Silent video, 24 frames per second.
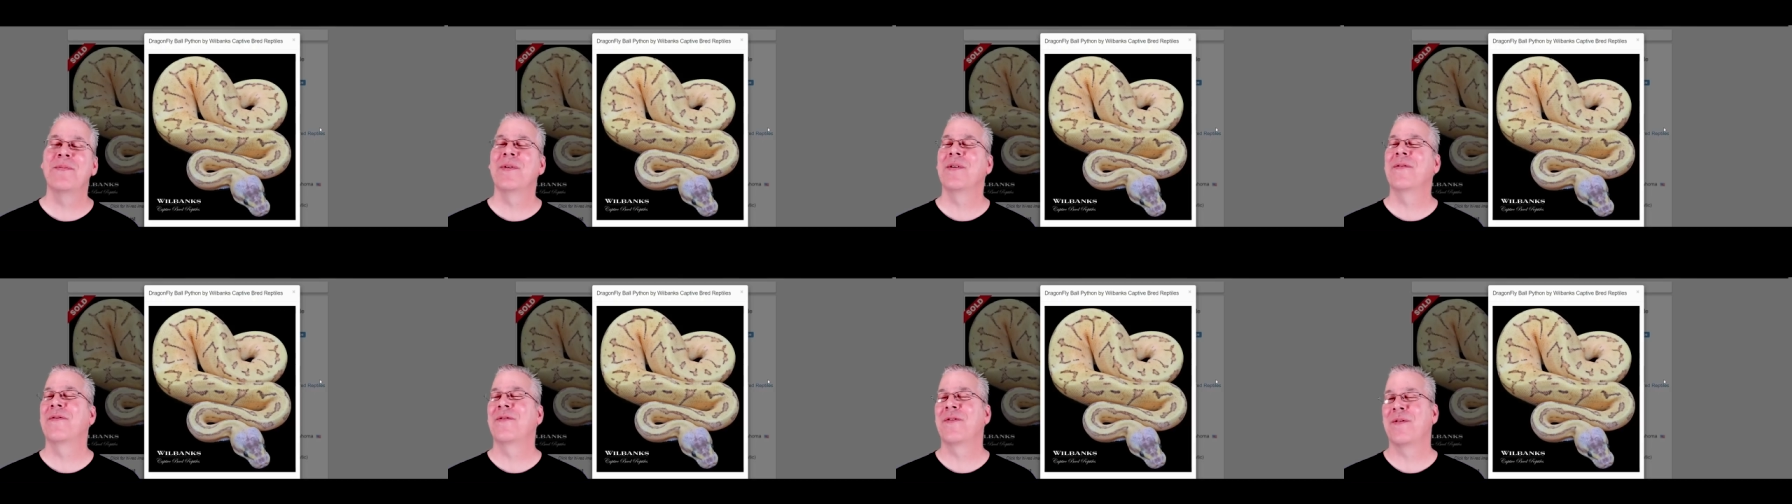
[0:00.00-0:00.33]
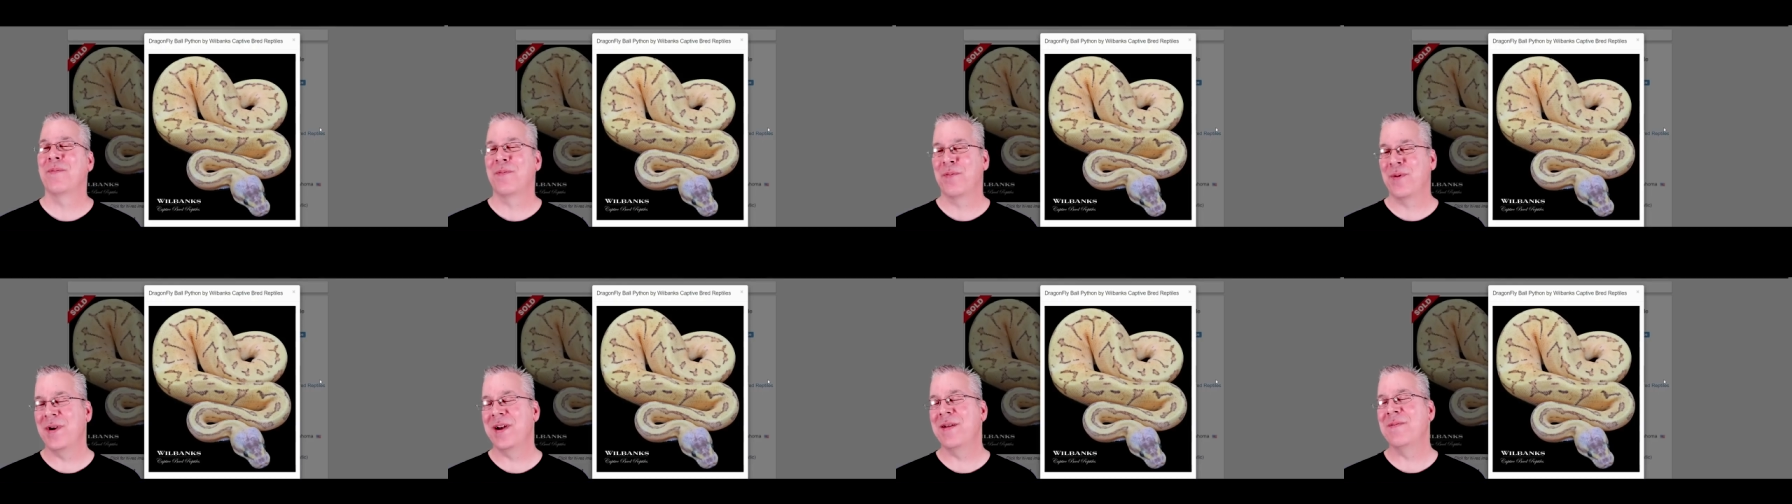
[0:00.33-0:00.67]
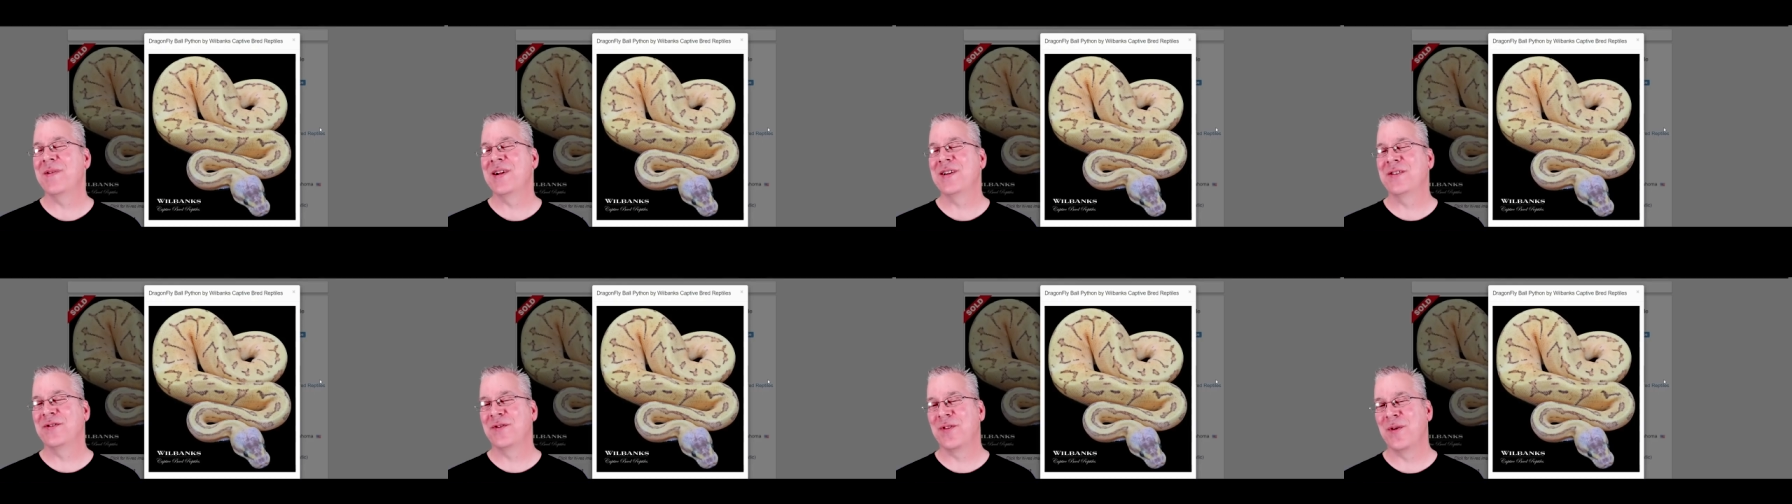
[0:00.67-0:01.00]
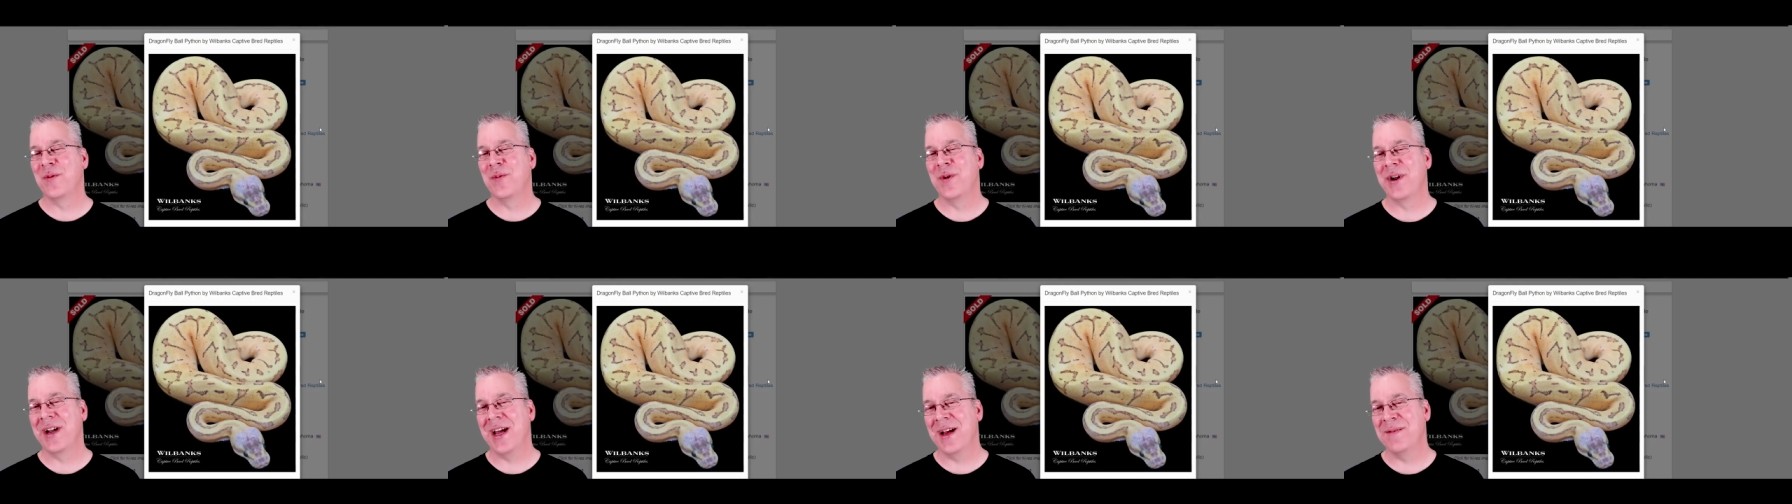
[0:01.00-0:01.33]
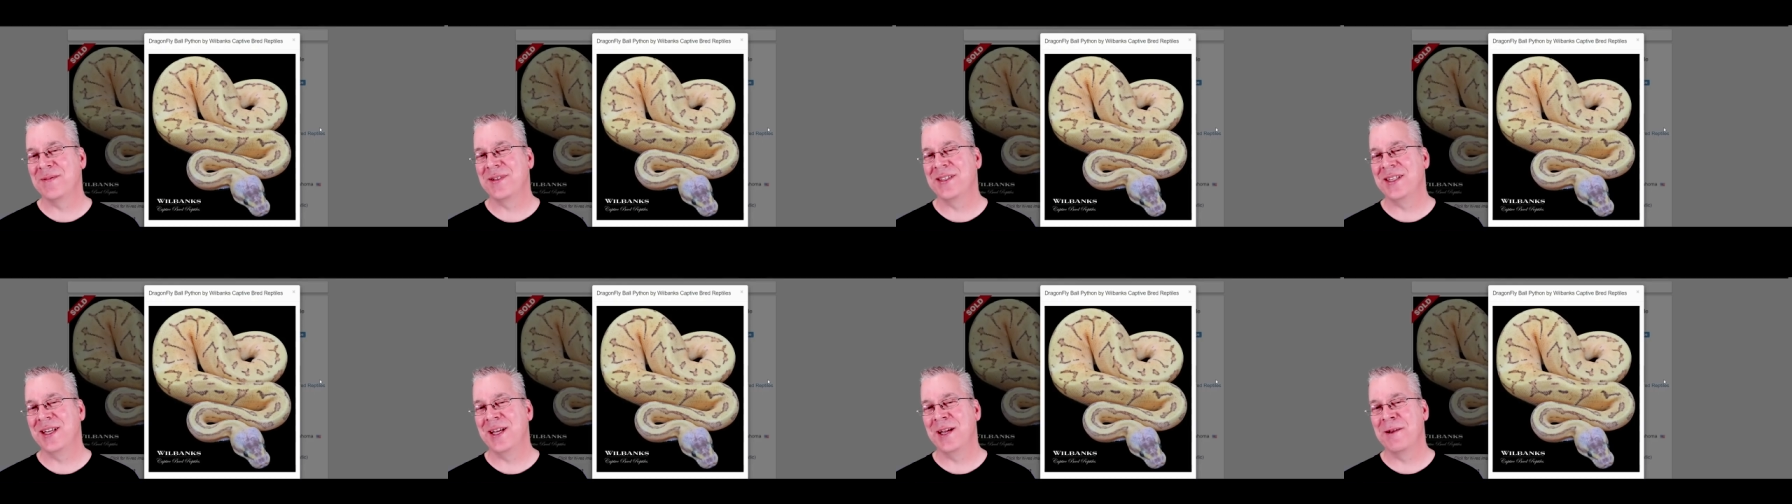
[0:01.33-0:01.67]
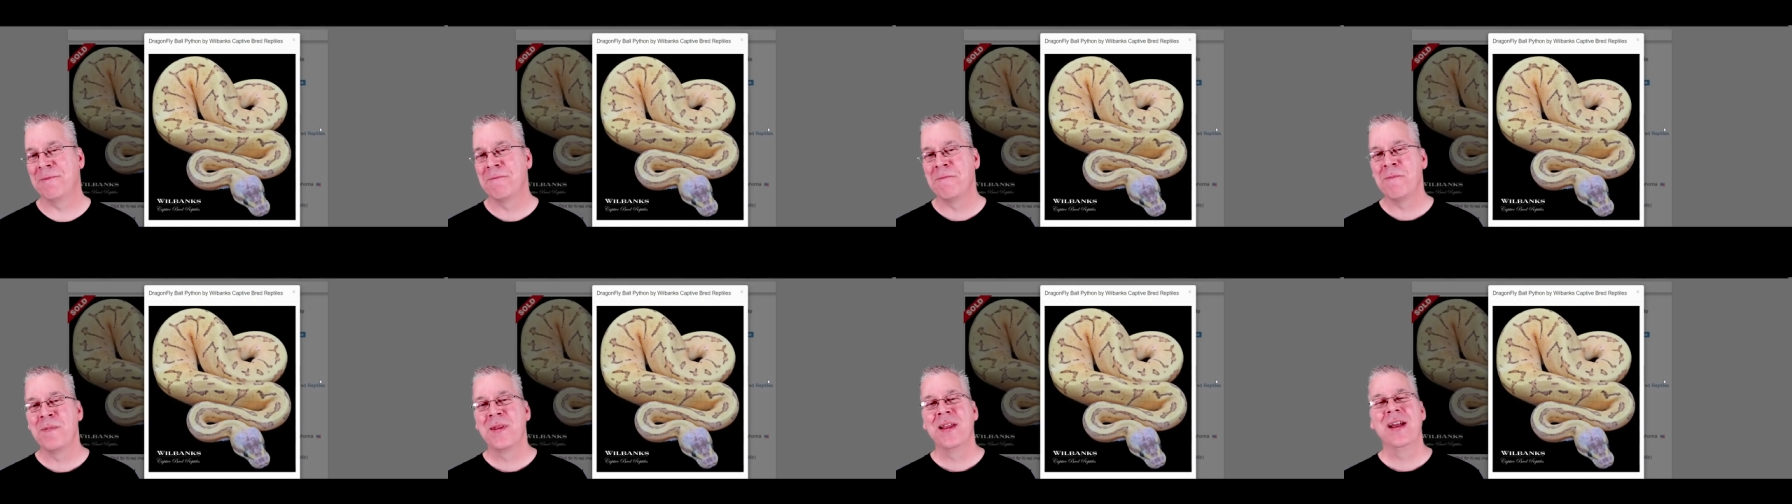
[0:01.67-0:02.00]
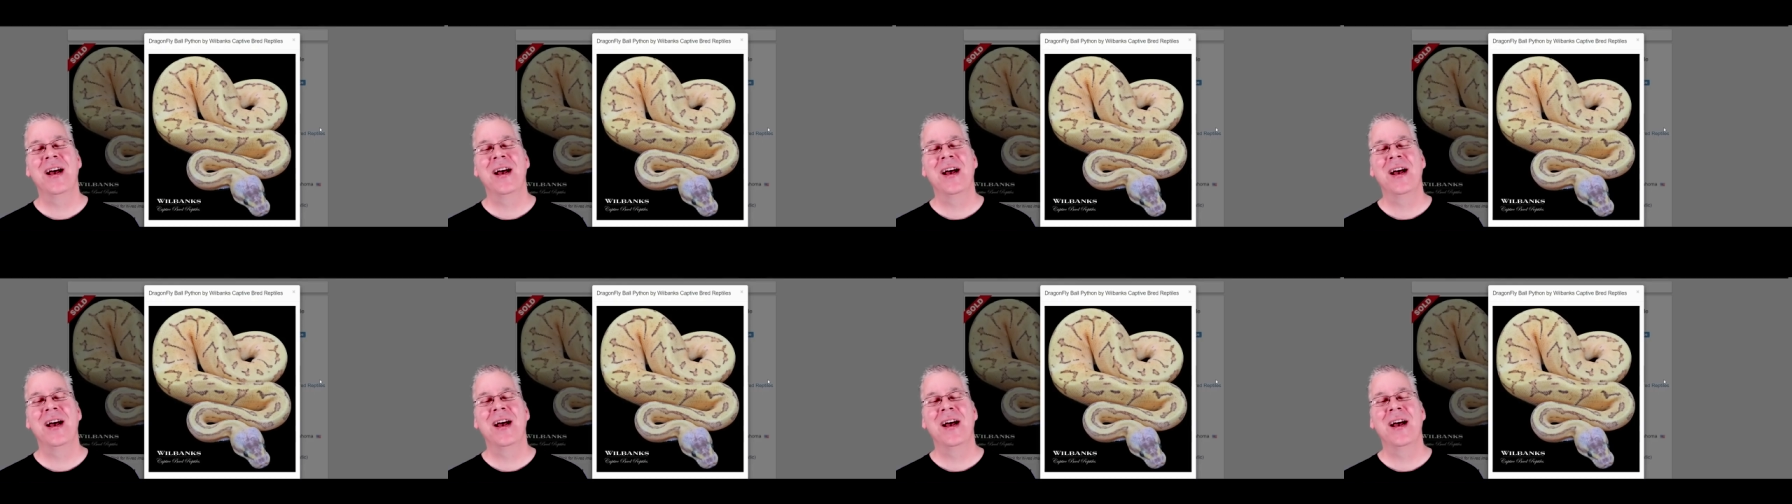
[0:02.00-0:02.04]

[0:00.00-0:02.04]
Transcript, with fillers: but pretty much from what I'm seeing,